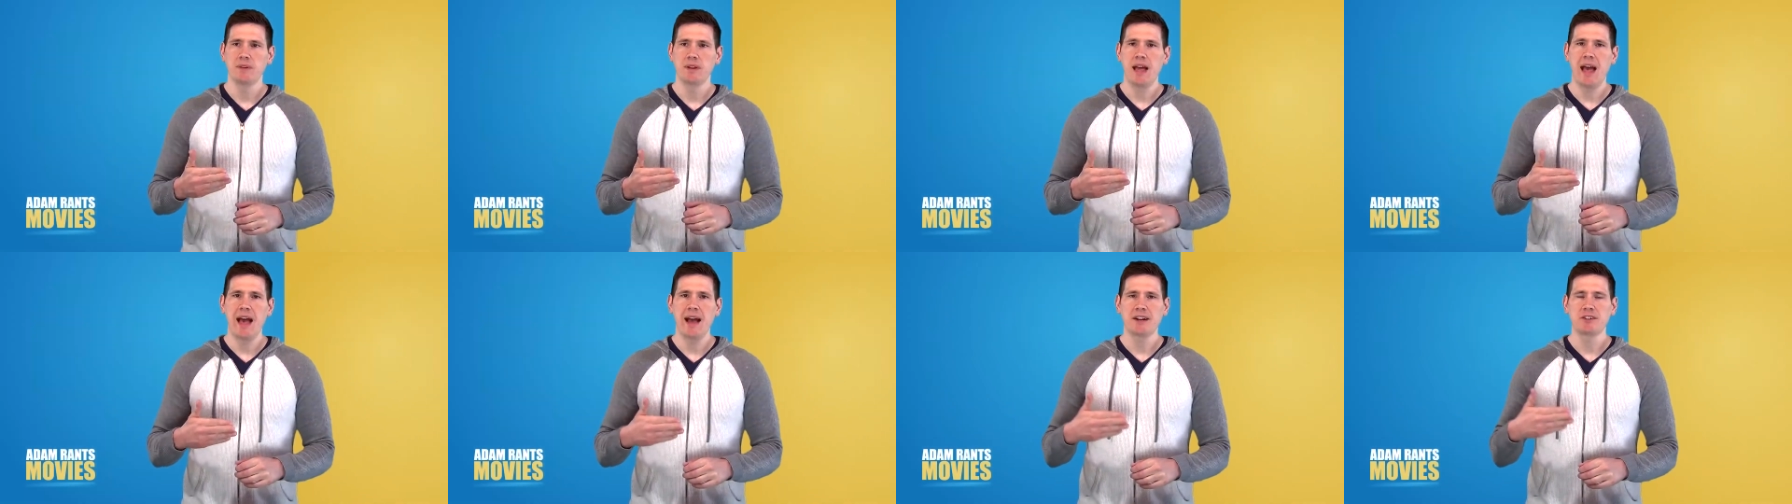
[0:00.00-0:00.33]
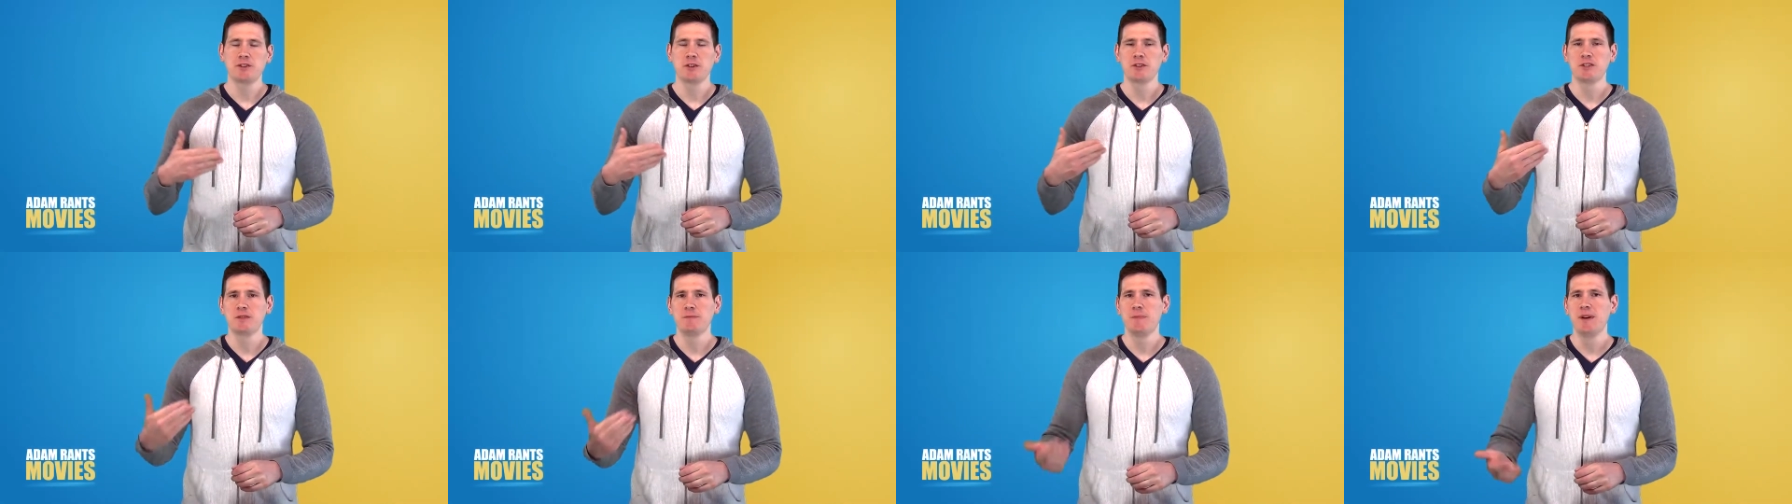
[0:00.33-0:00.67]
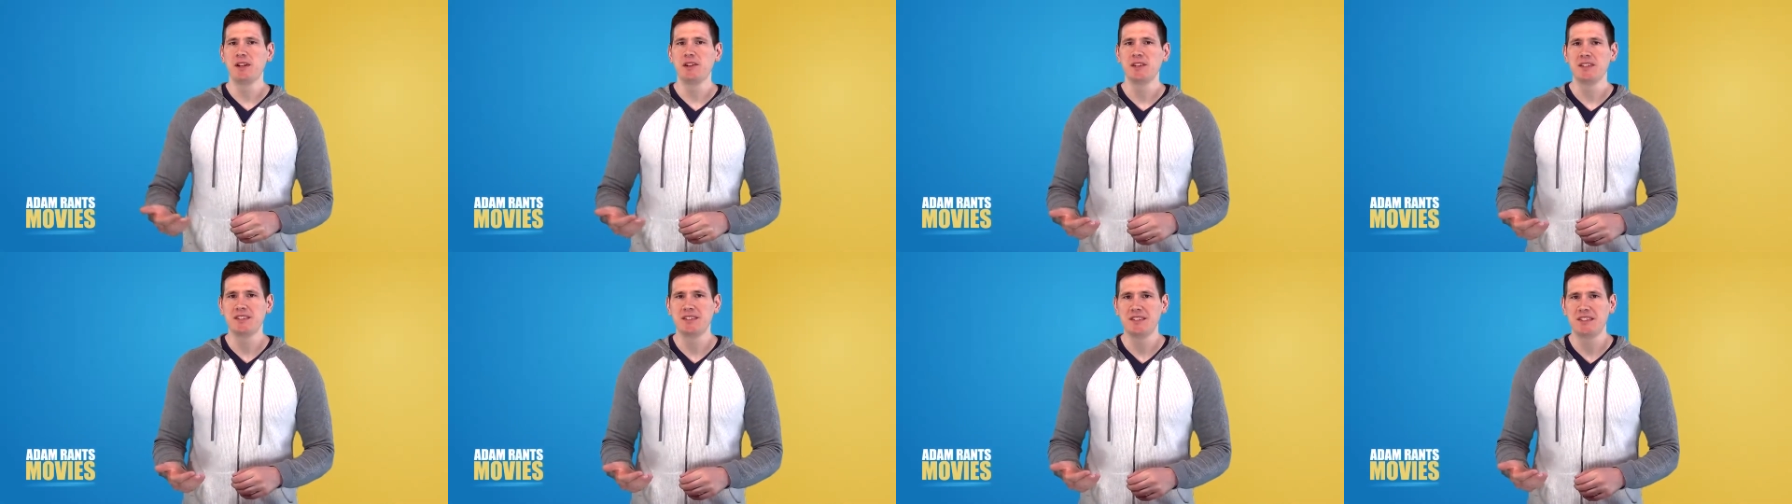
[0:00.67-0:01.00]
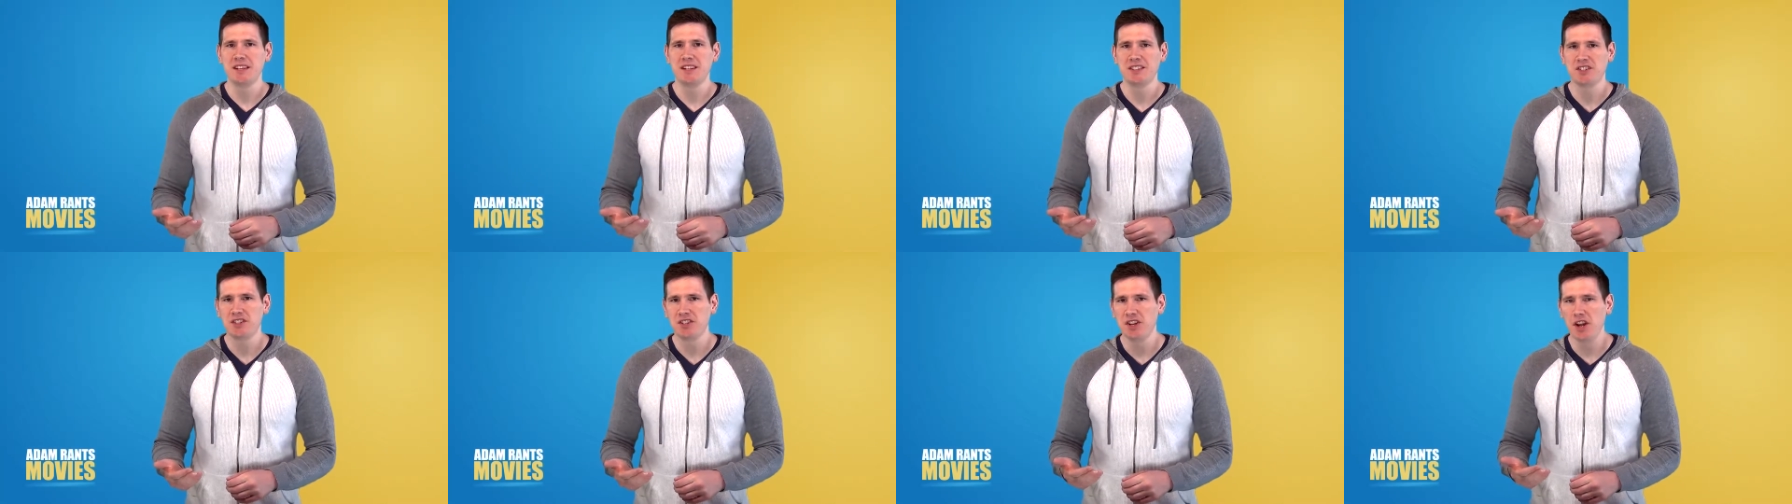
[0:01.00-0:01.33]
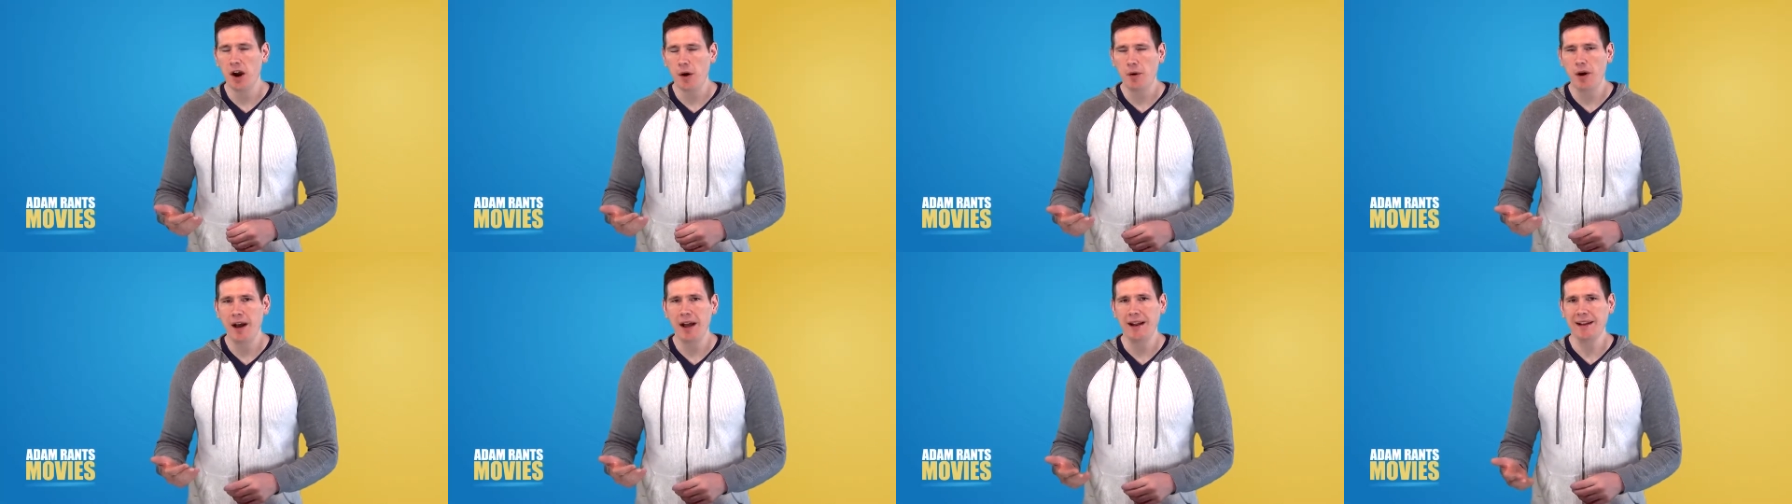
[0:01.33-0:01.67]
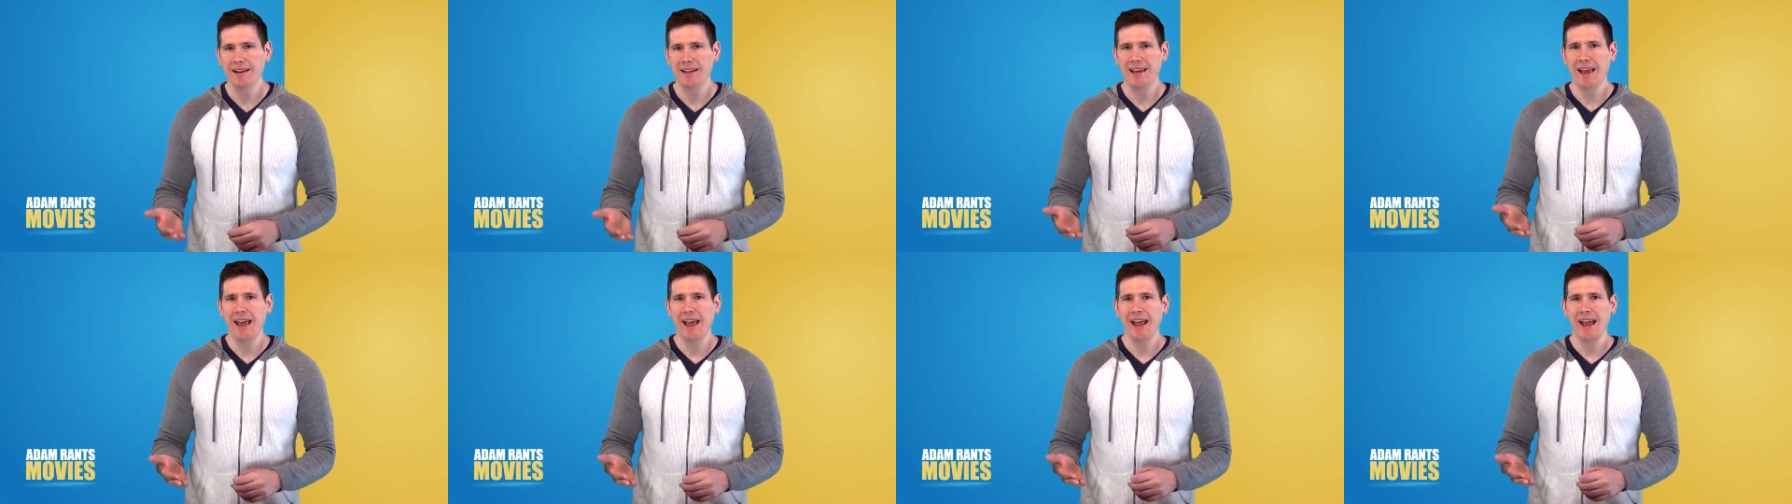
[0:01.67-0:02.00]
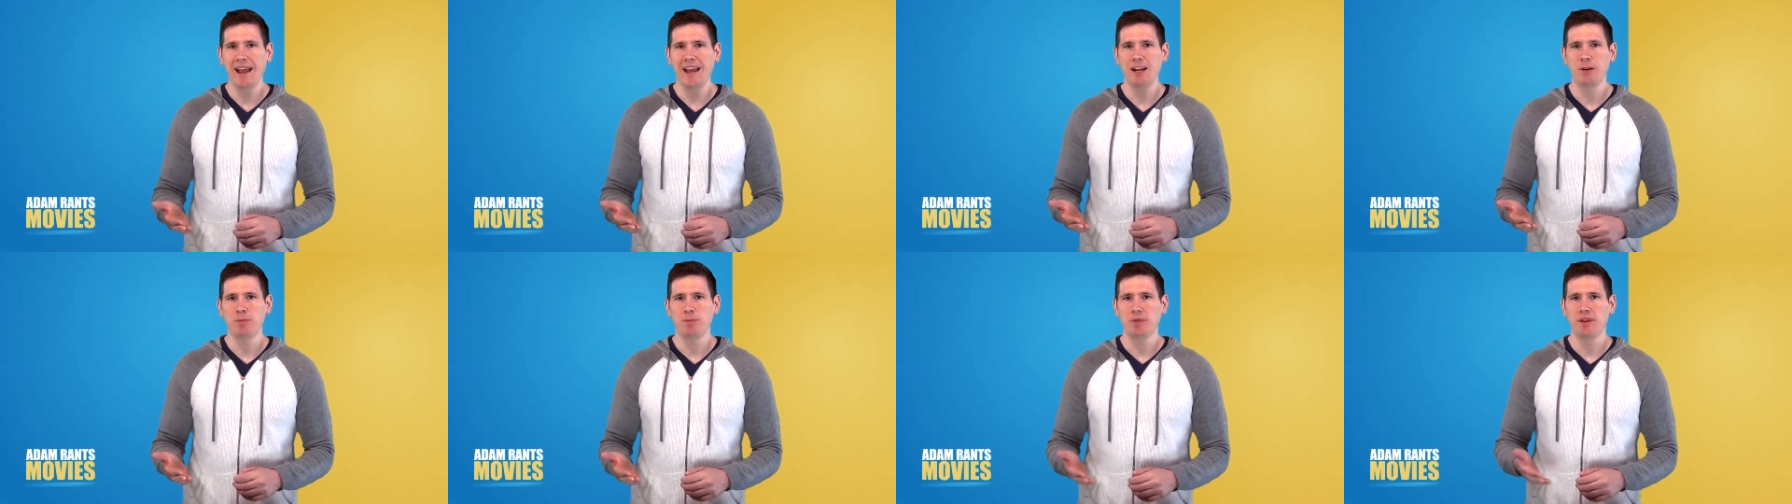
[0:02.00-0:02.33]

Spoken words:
Actors Millicent, Noah, and Cade